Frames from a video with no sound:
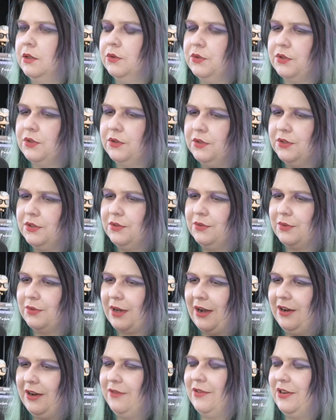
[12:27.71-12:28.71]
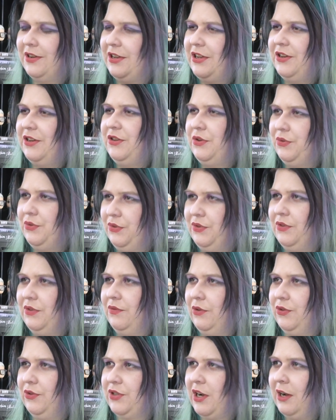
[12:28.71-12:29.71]
There's also kind of an
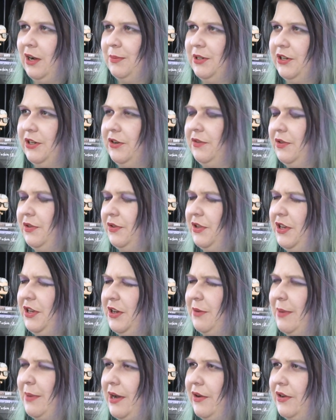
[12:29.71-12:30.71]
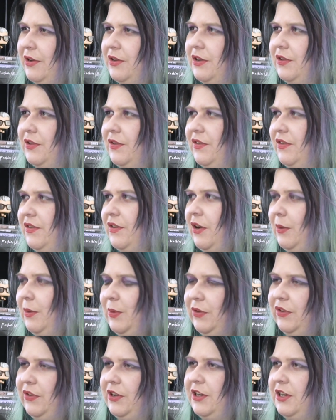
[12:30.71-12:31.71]
in-universe commentary. If you think about it, it's
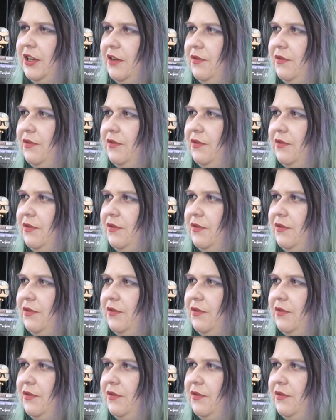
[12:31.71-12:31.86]
almost like